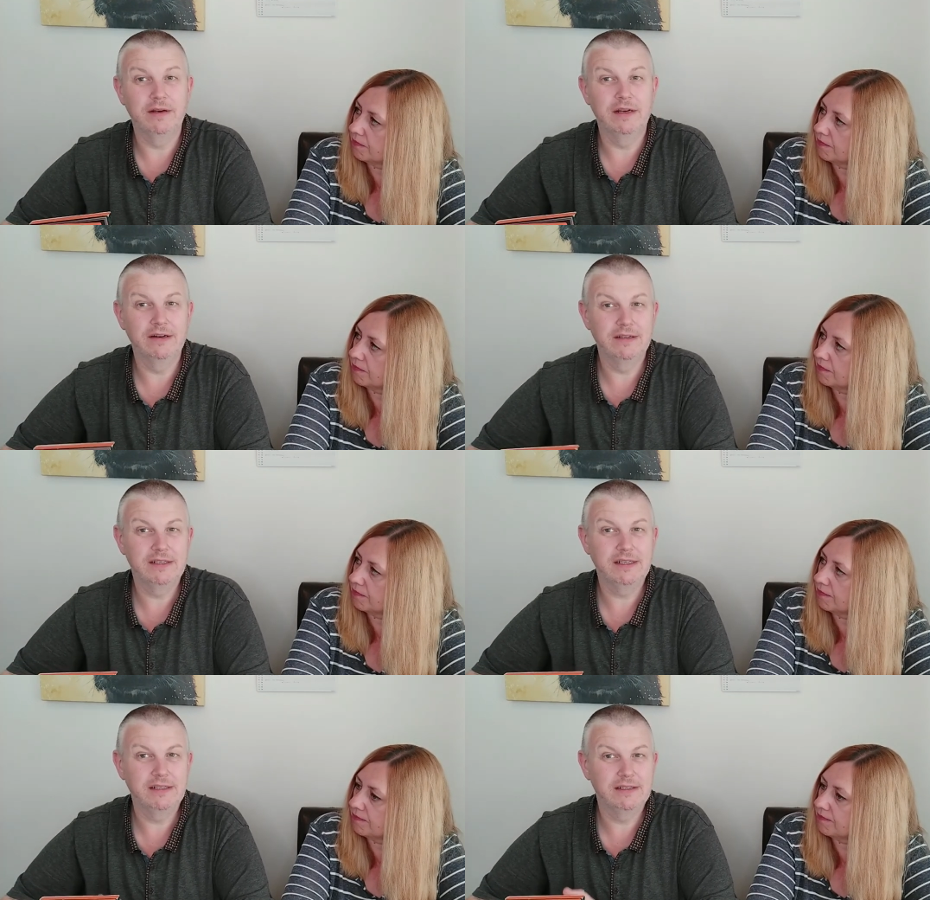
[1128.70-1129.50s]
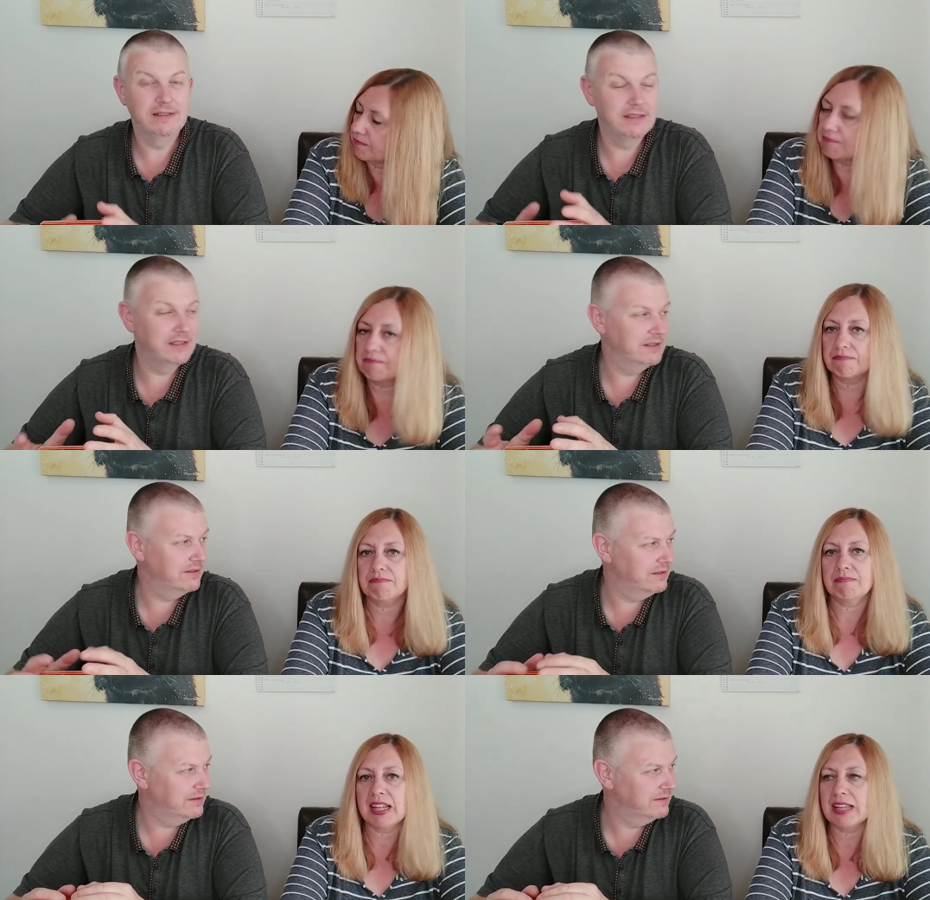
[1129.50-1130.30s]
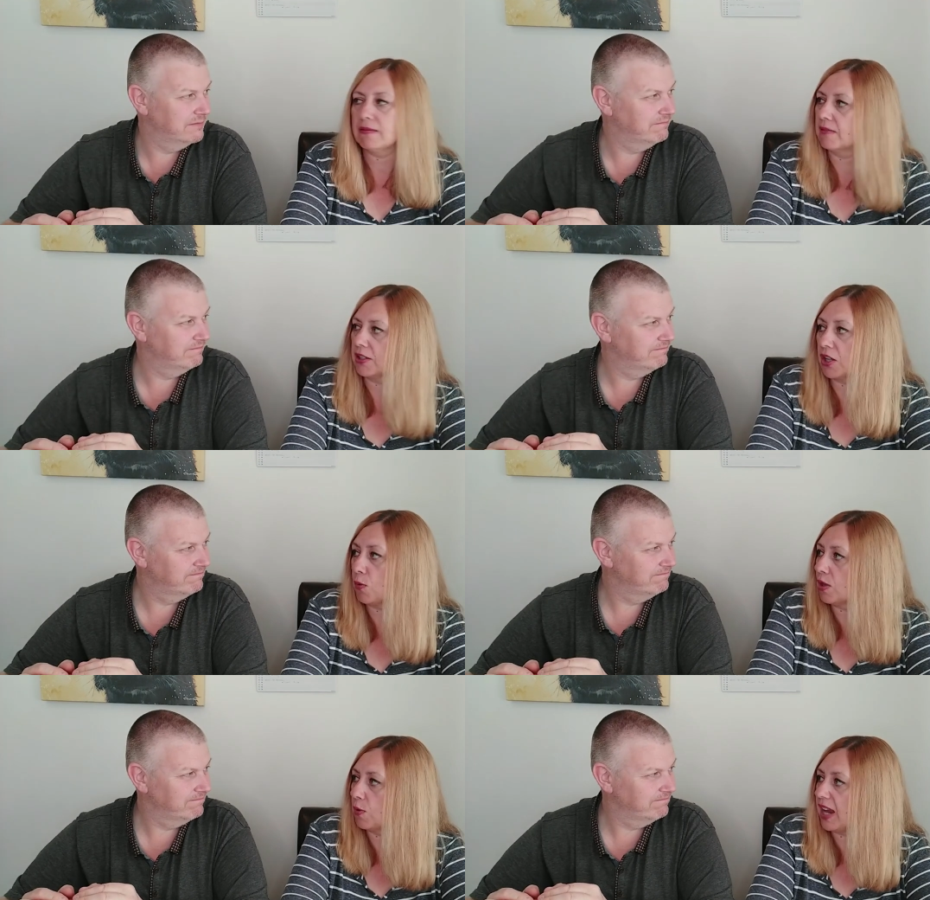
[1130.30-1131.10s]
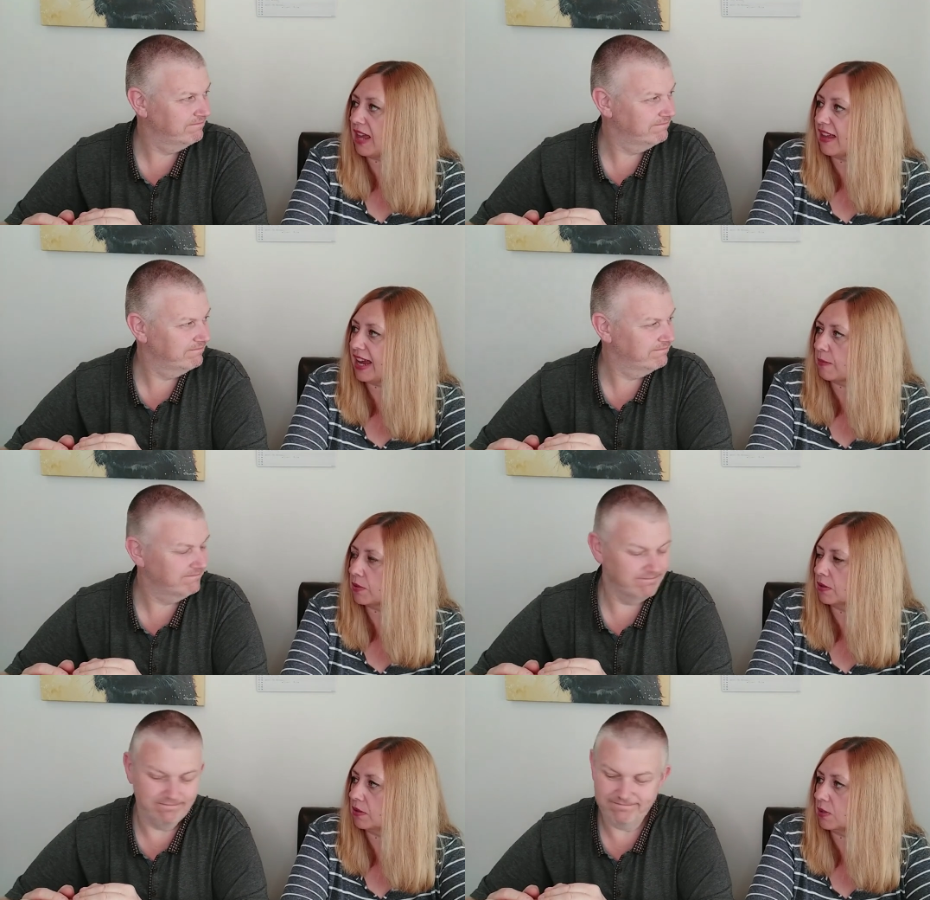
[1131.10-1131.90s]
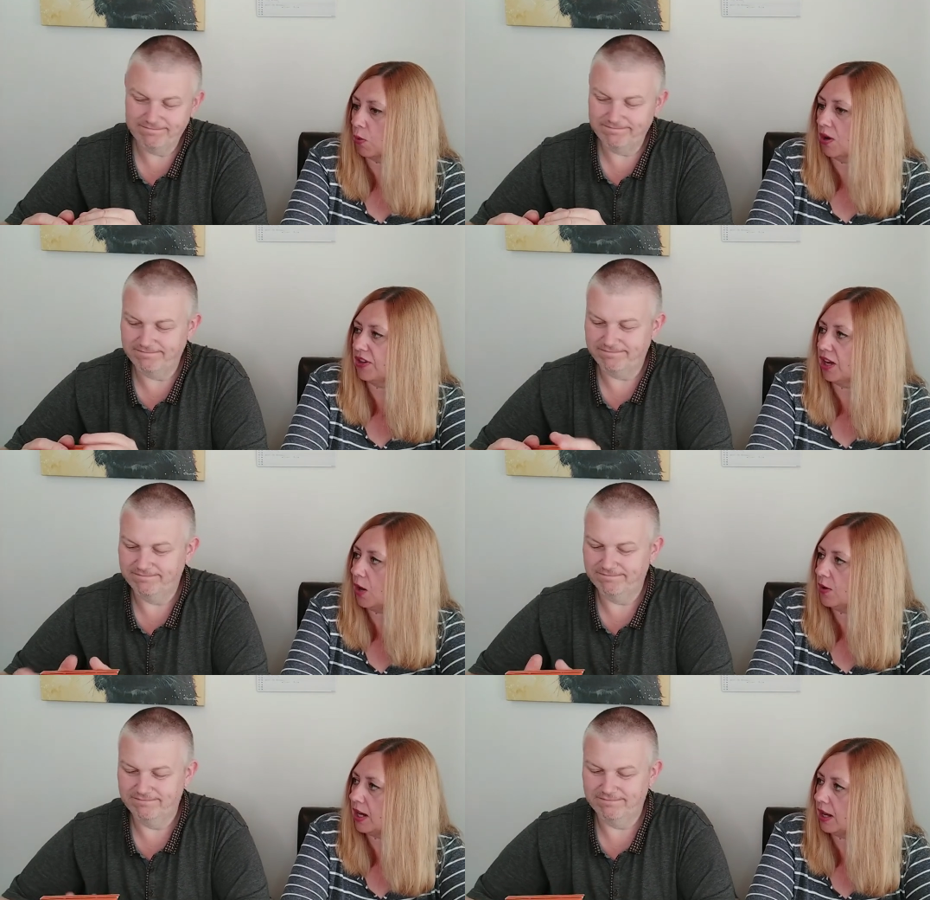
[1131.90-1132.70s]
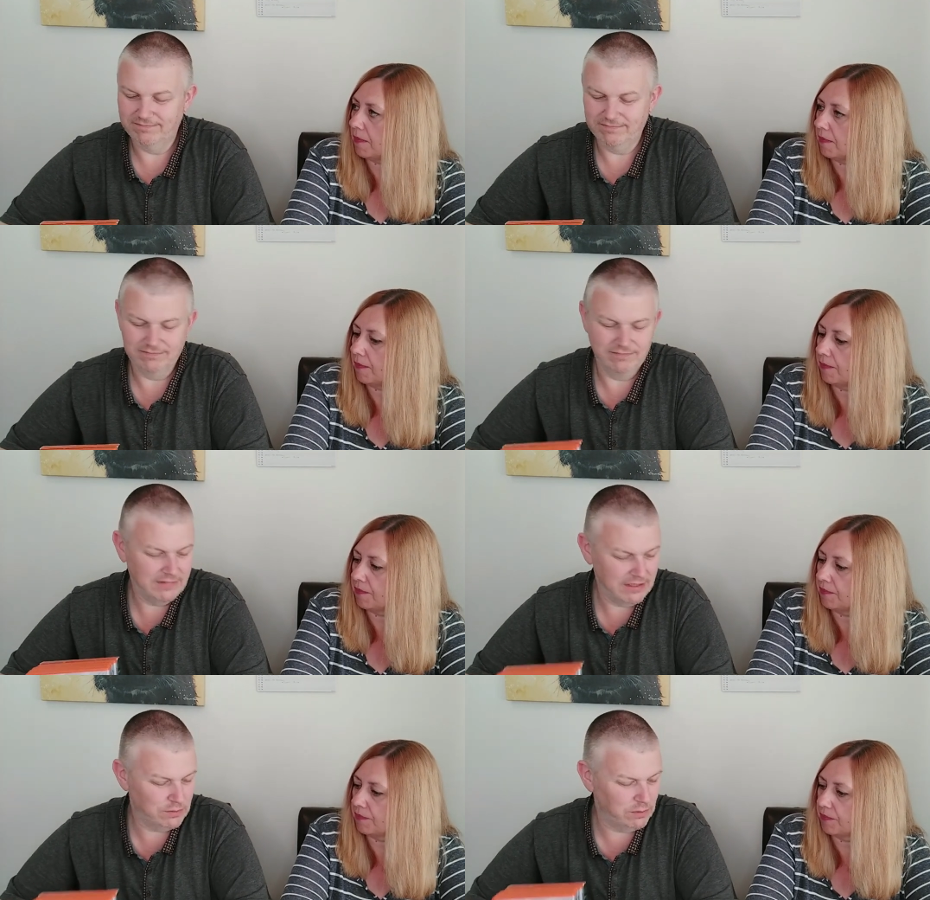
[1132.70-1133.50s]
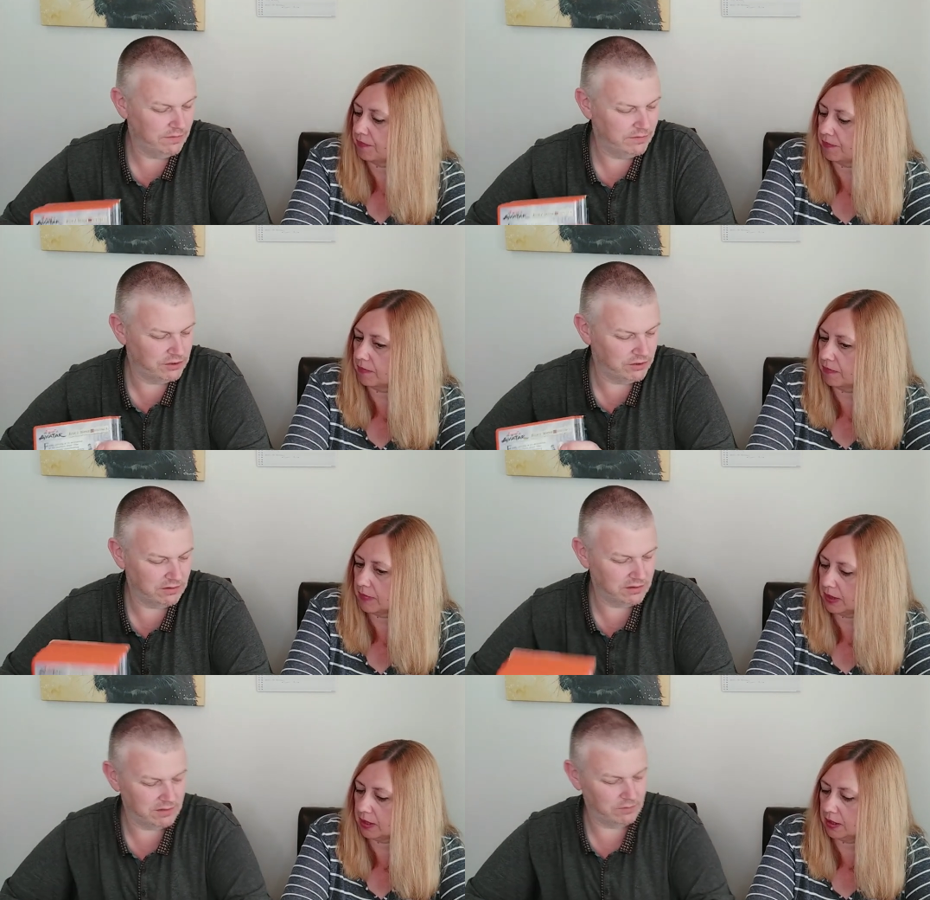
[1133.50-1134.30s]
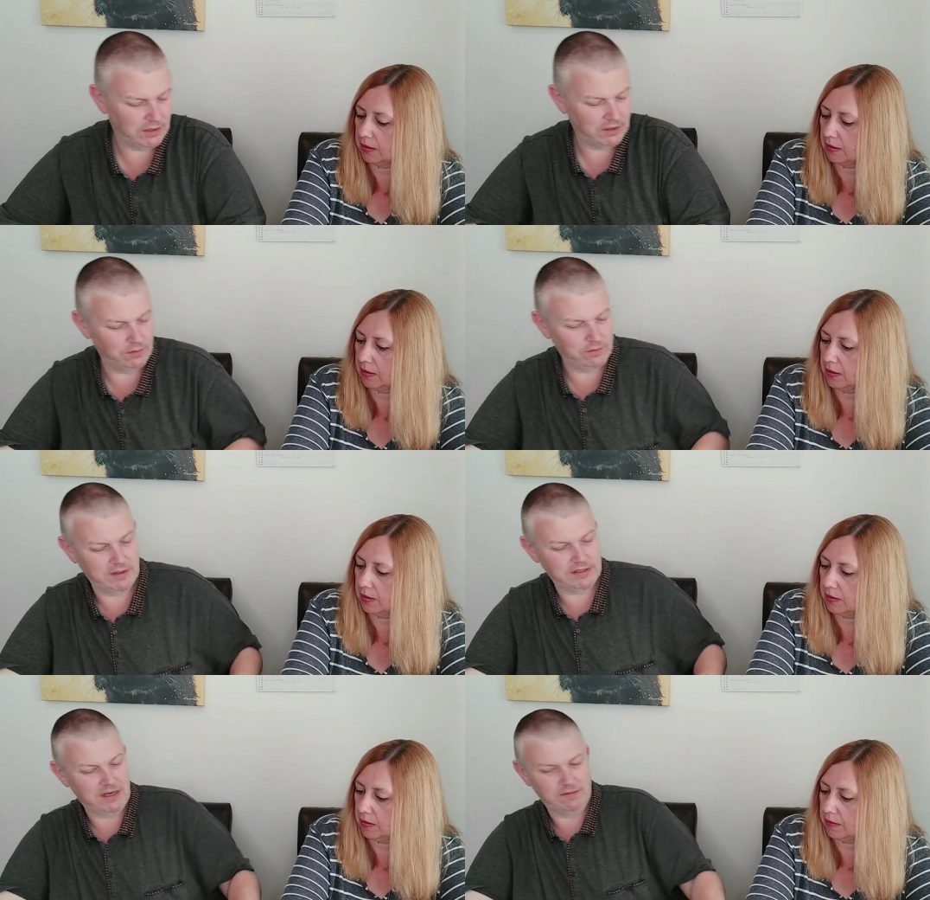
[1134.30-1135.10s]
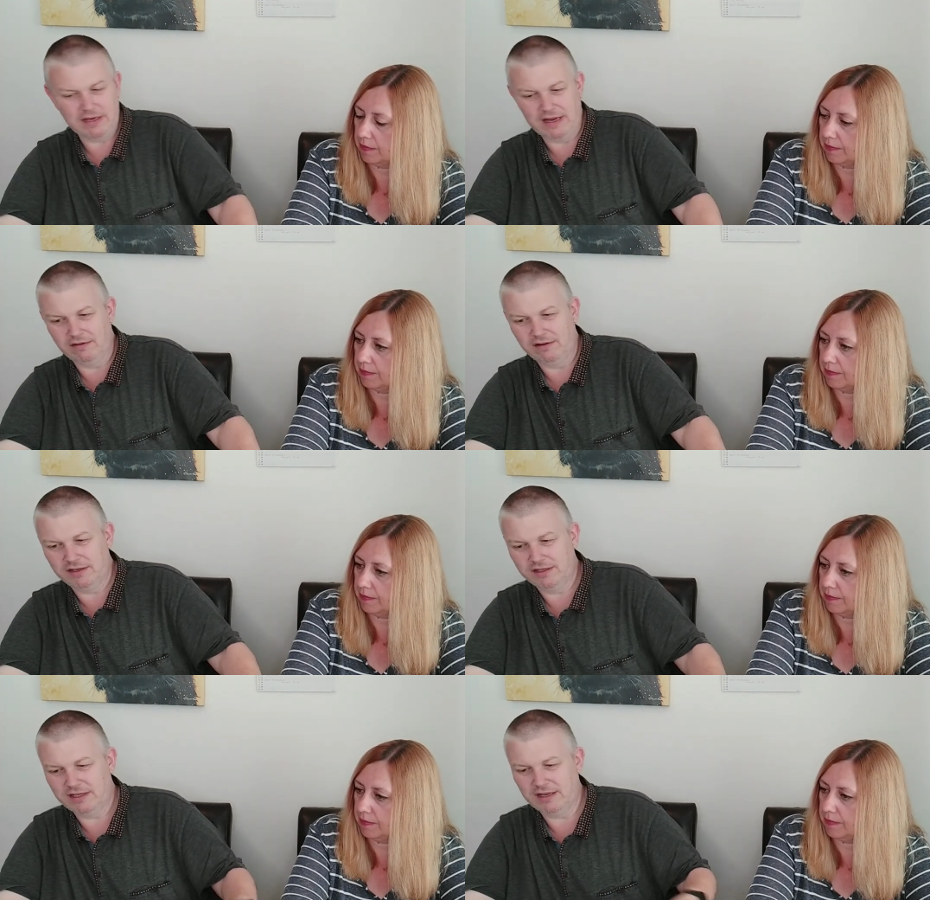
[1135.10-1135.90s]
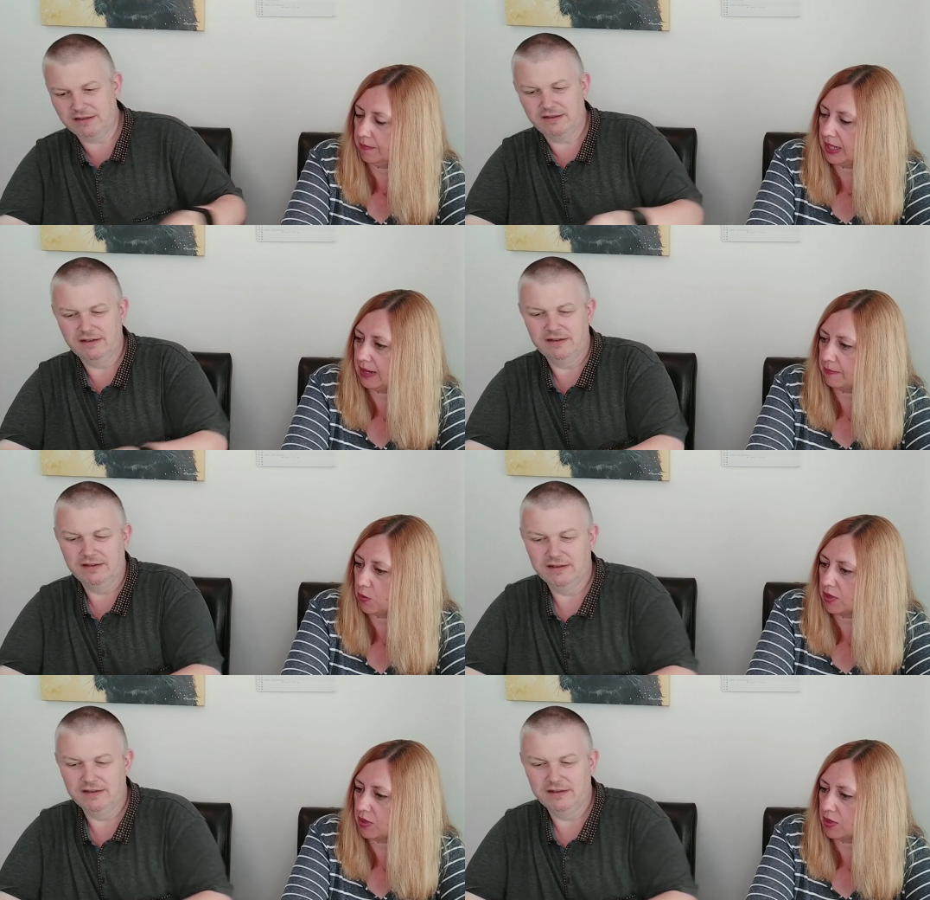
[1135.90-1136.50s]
Speaker 1: up for nineteen ninety nine. Yeah,
Speaker 2: I don't know whether we'll get that, but mm. it's worth a go, isn't it?
Speaker 1: It's worth a shot. We can always come down, like you said.
Speaker 2: Yeah,